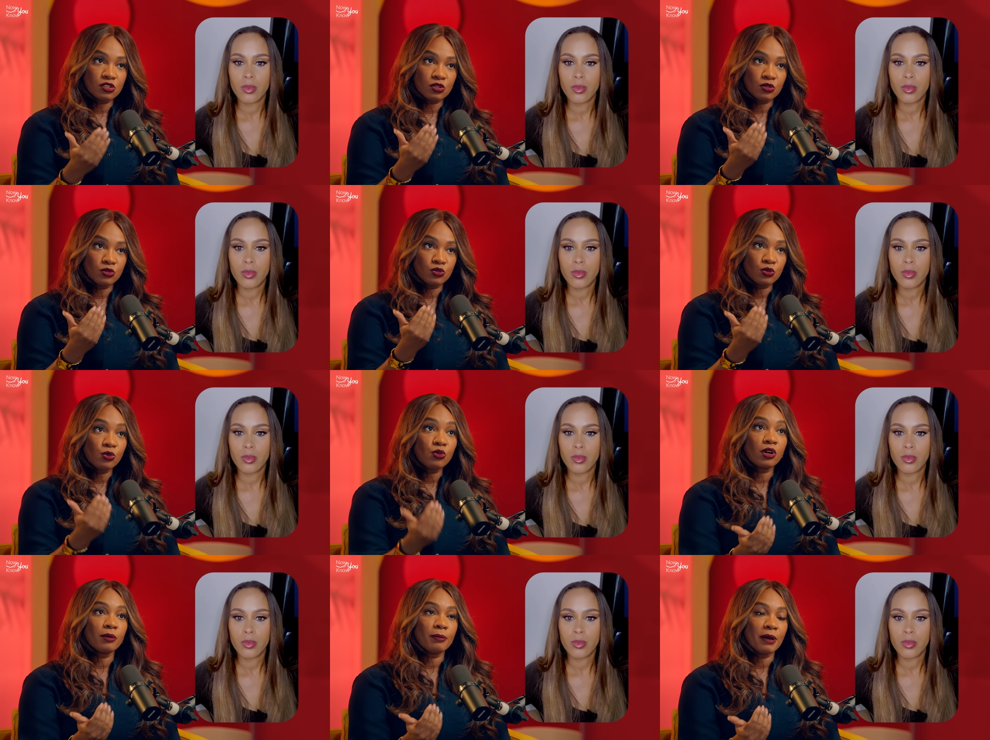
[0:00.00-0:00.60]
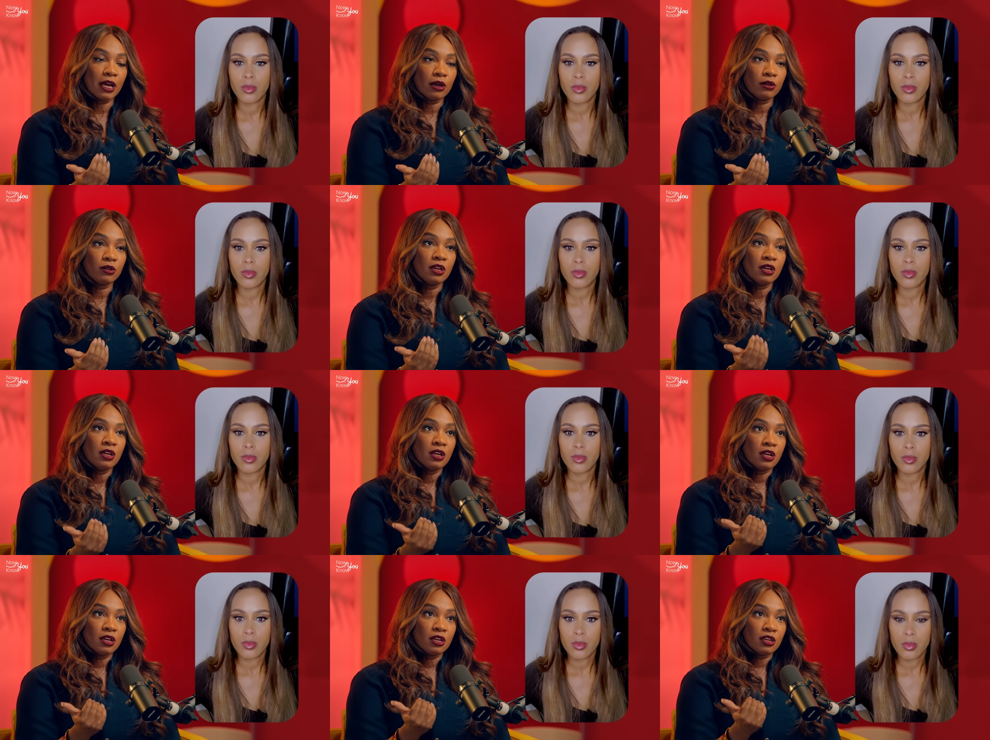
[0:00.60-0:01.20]
Speaker 1: to talk about
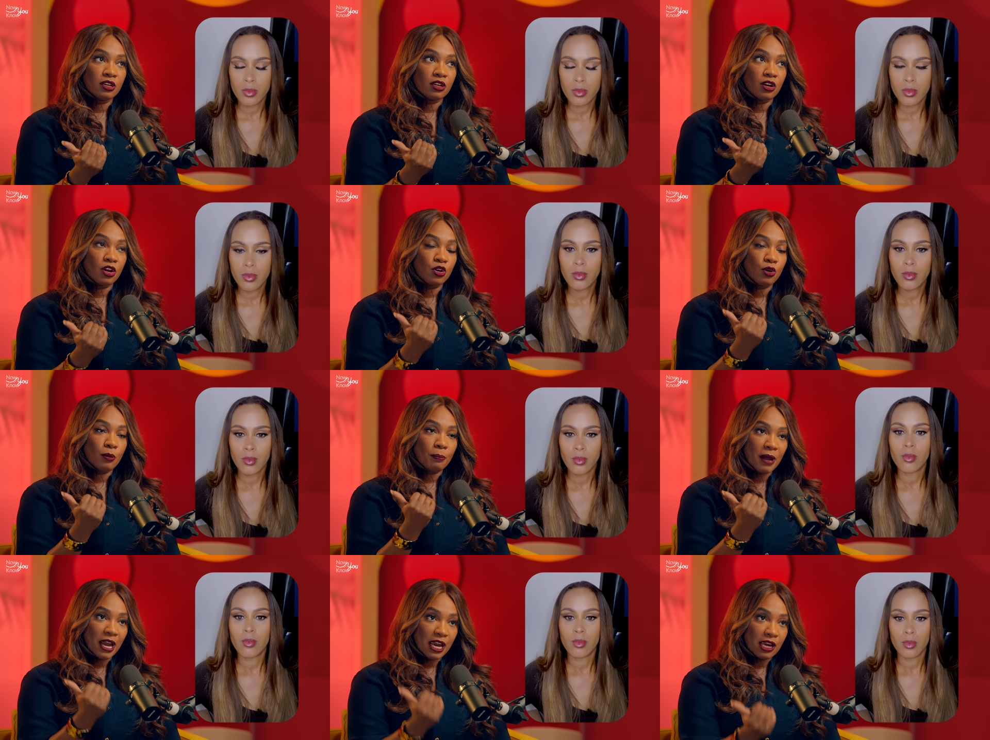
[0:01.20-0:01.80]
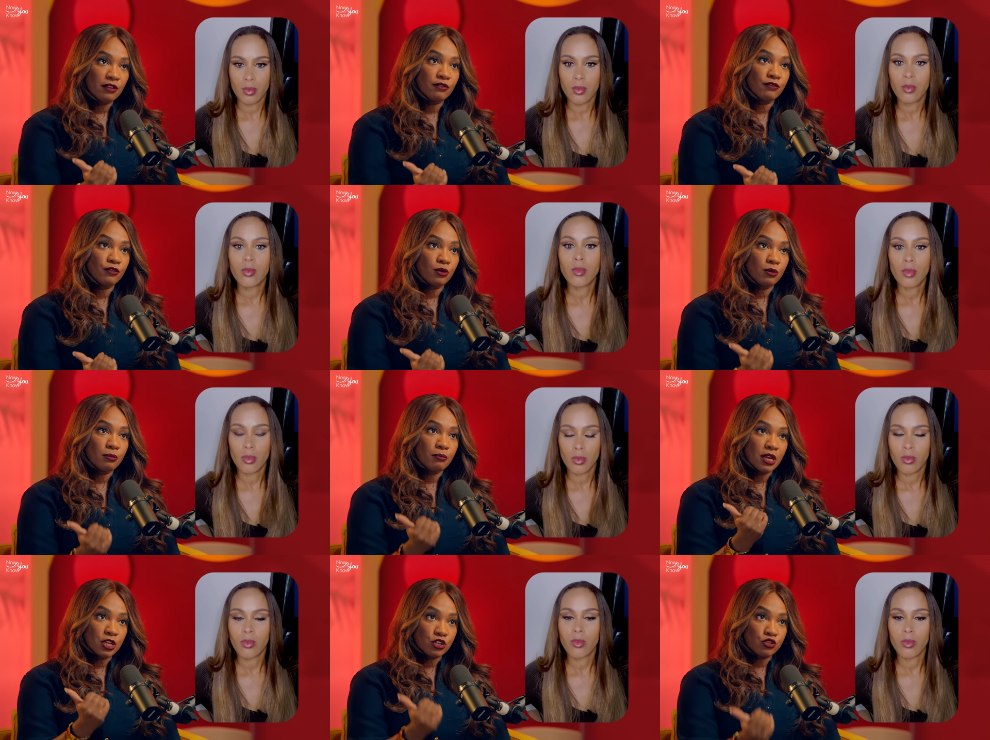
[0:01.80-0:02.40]
you know, your
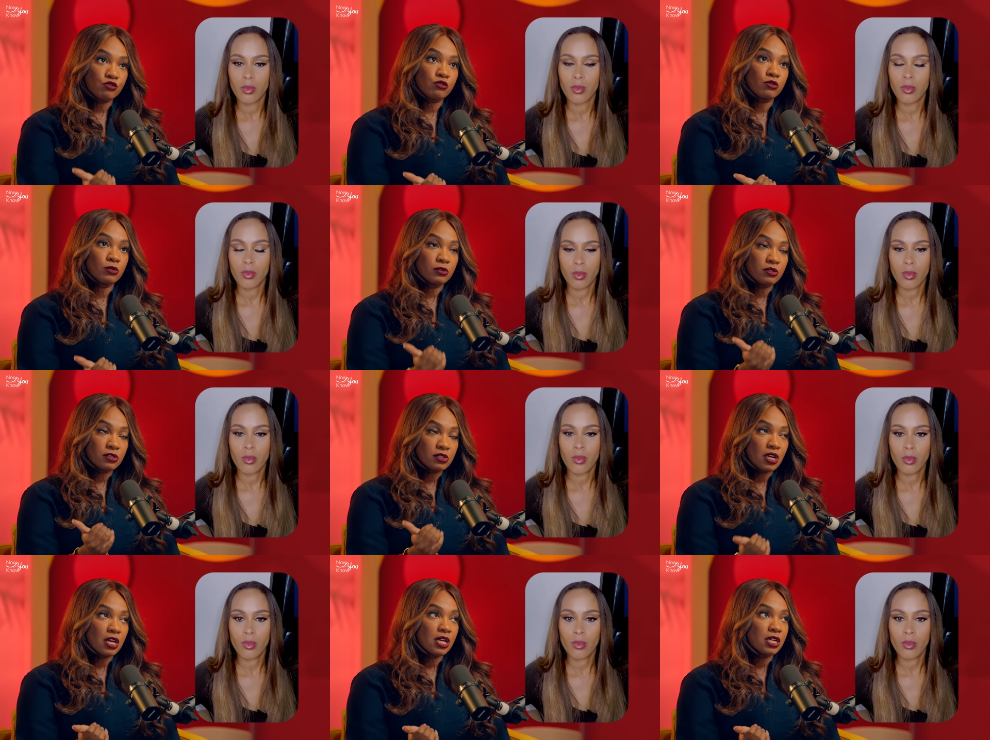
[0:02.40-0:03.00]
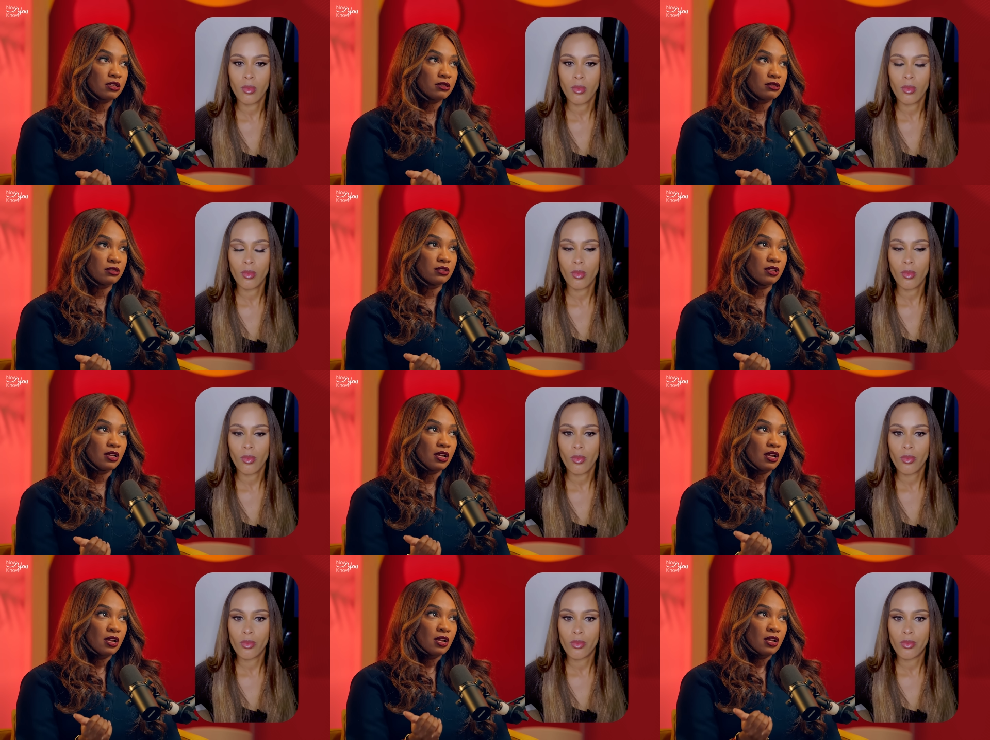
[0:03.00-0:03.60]
painful menstrual
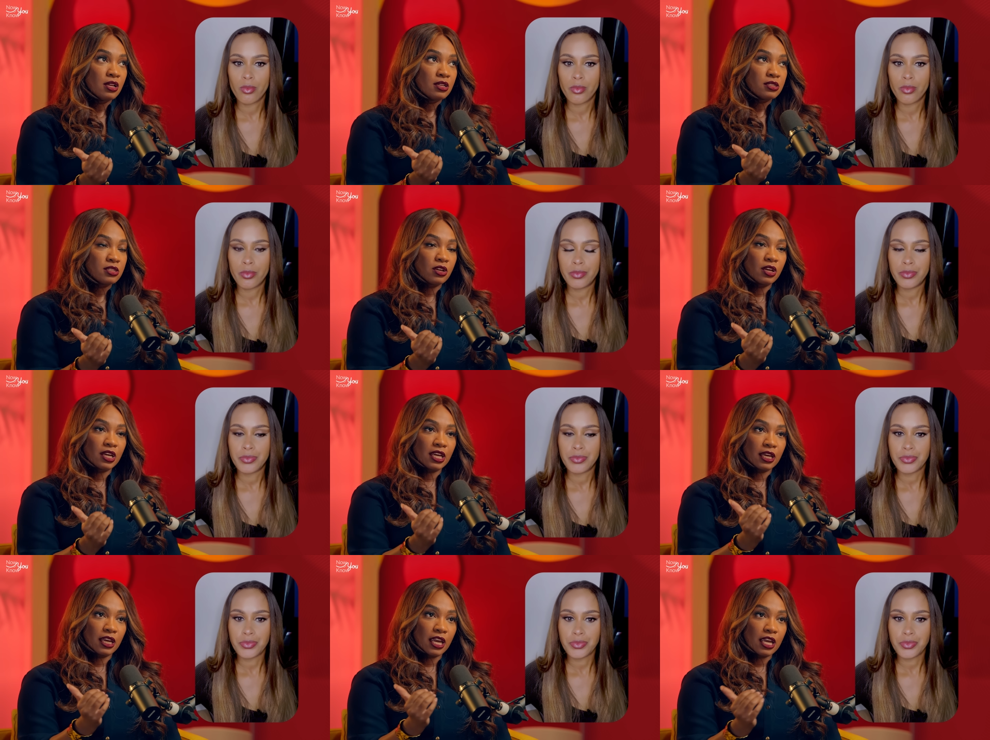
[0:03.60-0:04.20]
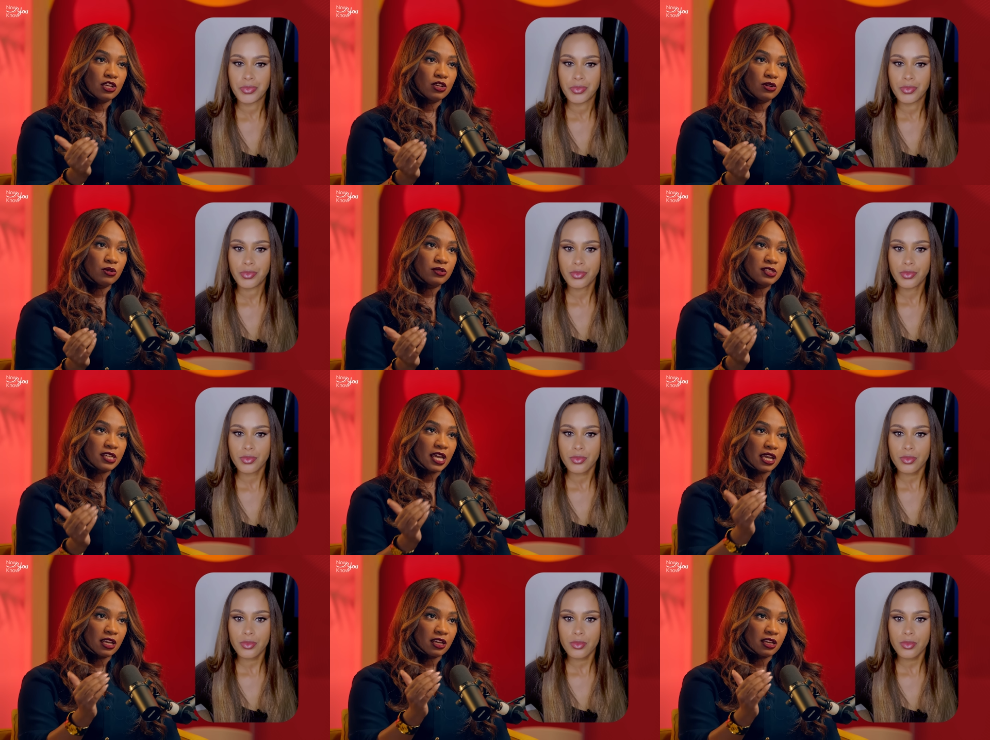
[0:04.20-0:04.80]
cycle. So, can you
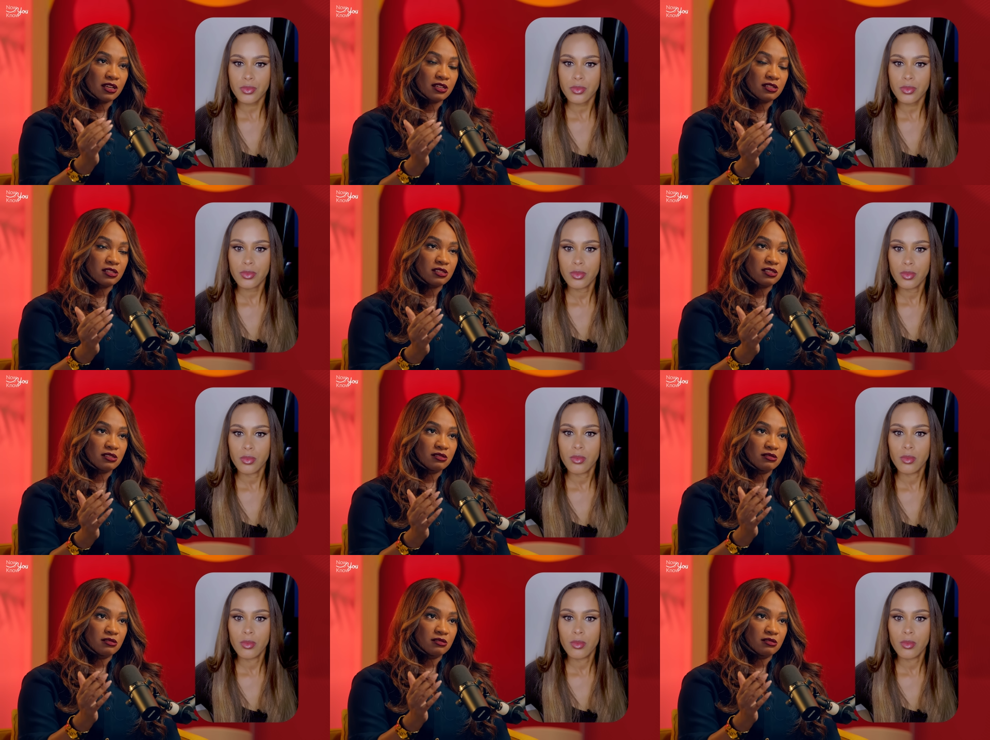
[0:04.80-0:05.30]
take us